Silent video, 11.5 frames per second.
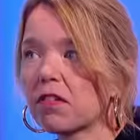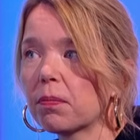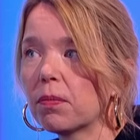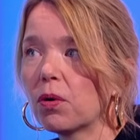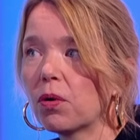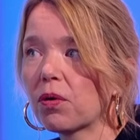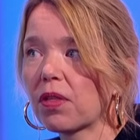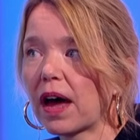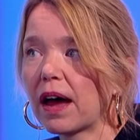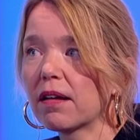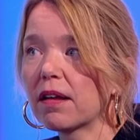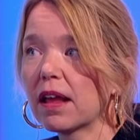more
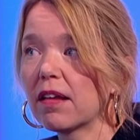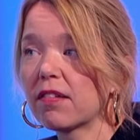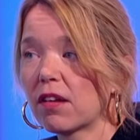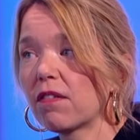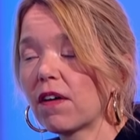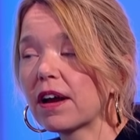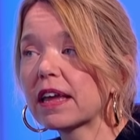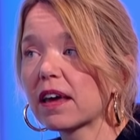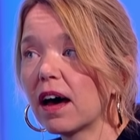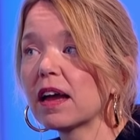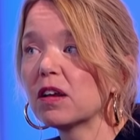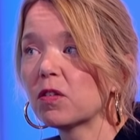that he's a very
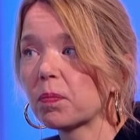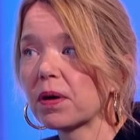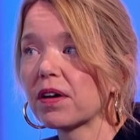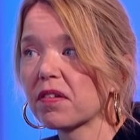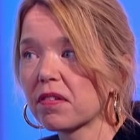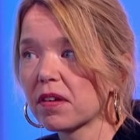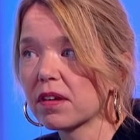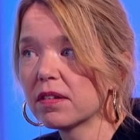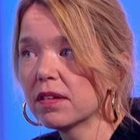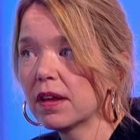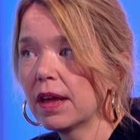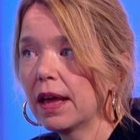kind person.